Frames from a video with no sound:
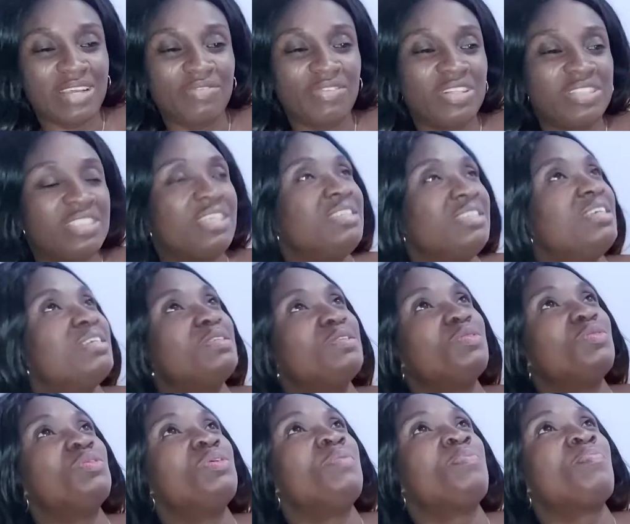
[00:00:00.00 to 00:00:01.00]
I've not said yes to
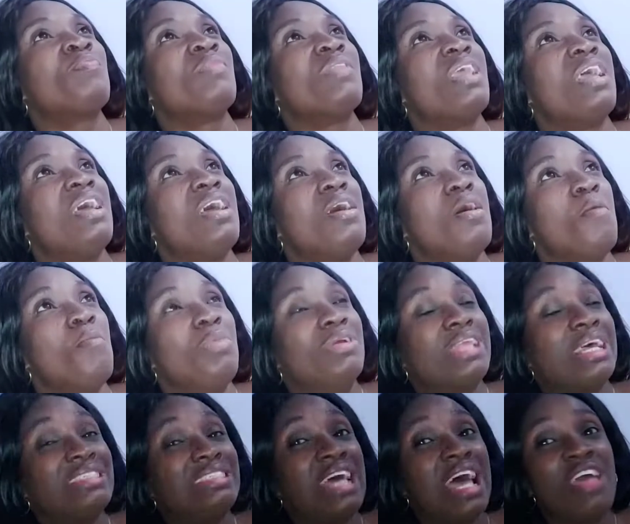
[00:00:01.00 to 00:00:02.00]
him. But
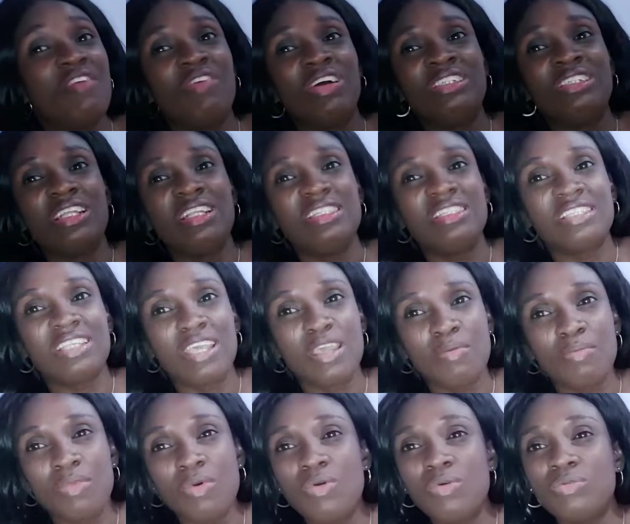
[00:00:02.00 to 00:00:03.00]
as that evangelist came,
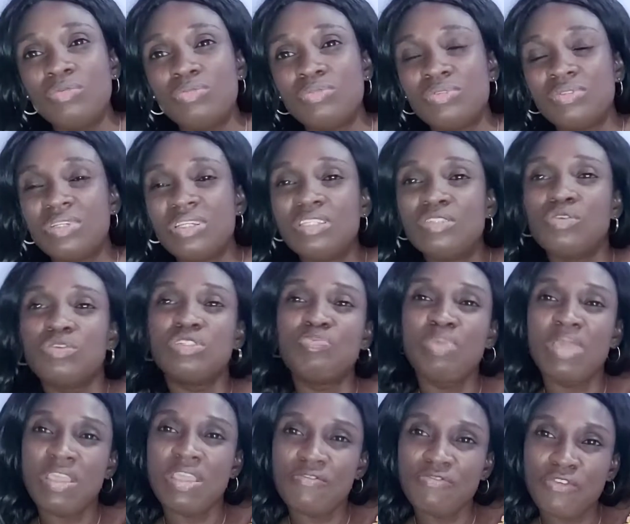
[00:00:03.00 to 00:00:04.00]
it was
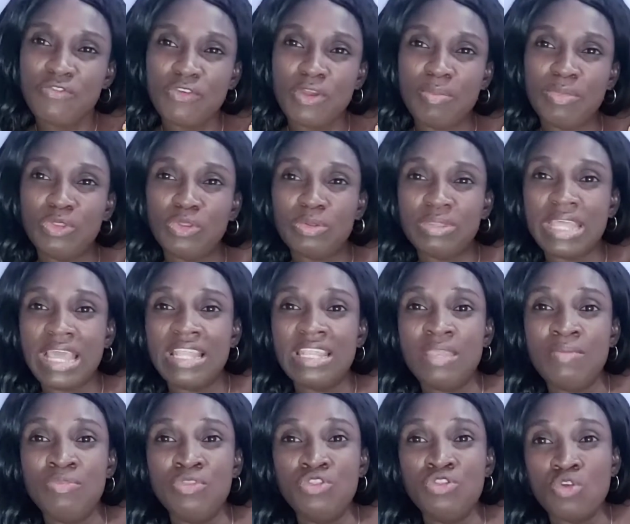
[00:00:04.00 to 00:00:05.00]
painful for me to tell
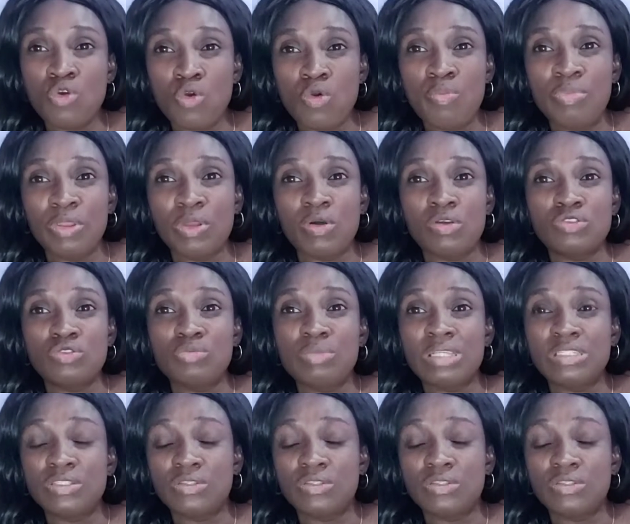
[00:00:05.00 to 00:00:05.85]
him no, because